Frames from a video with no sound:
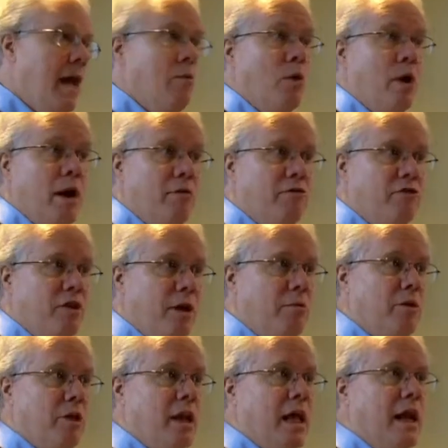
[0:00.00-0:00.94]
And what I've
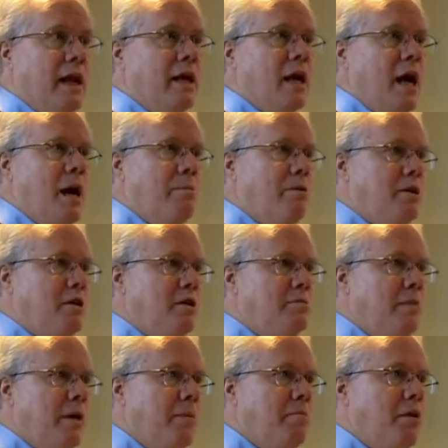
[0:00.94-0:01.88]
seen with a lot of
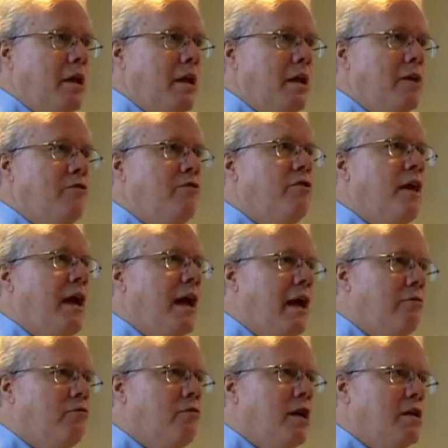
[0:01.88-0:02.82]
competence people is
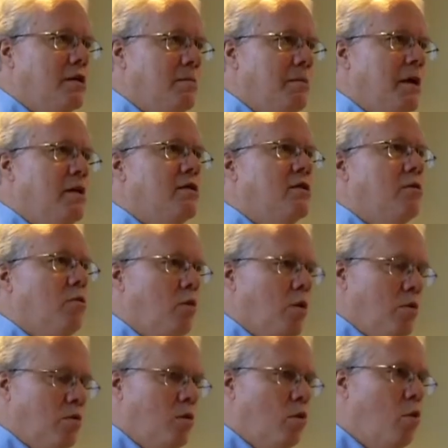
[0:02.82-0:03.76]
they have resumes that
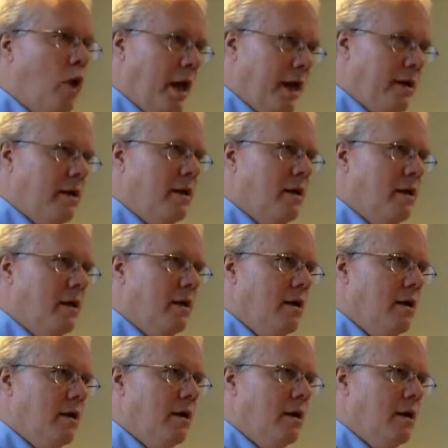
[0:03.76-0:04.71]
won't quit.
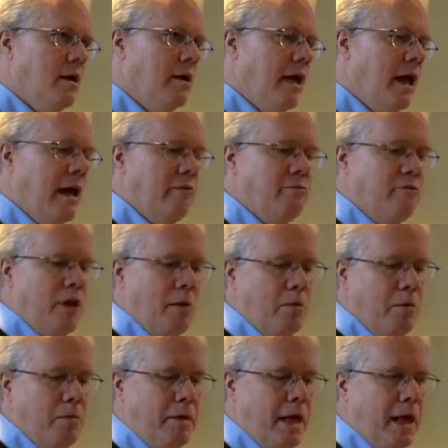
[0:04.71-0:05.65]
They have
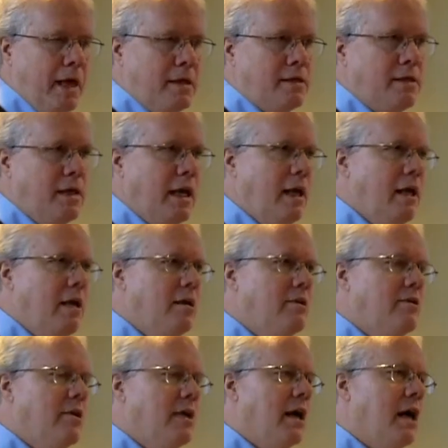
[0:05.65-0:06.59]
double
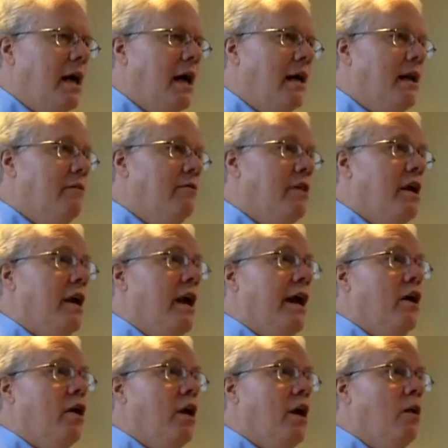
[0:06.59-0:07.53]
PhDs. I live in
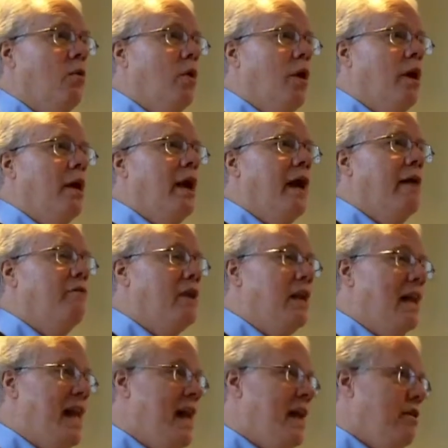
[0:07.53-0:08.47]
an area where you
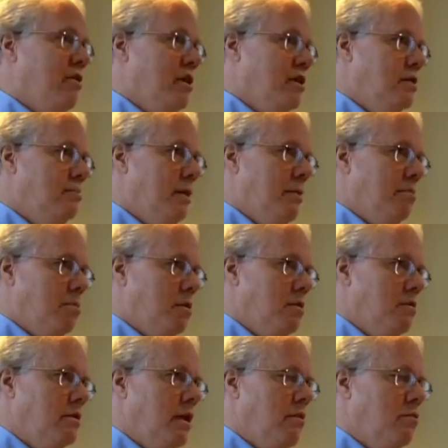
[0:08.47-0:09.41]
have a lot of these
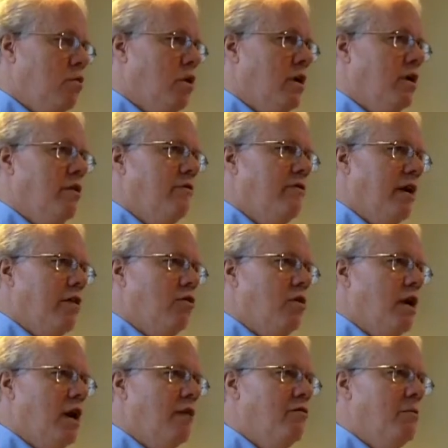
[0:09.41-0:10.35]
people that work in the
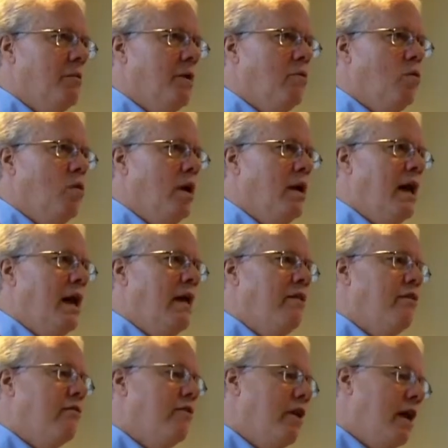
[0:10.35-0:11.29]
federal government and
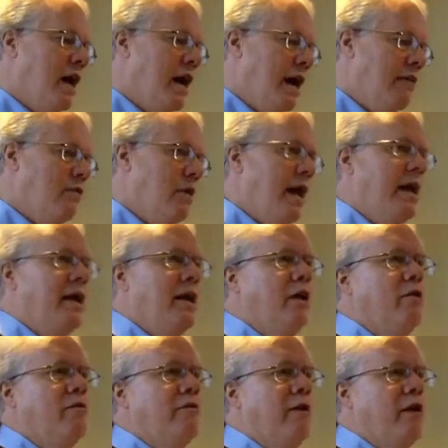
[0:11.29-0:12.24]
whatnot. They're very high
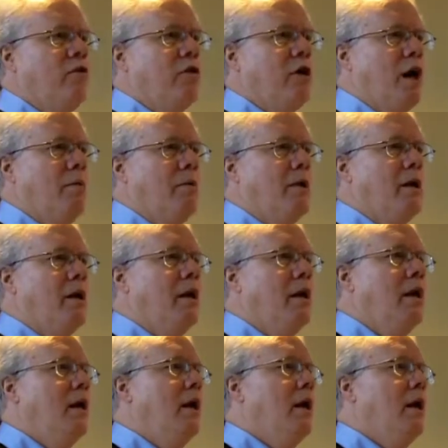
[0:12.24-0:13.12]
ranking in the federal government.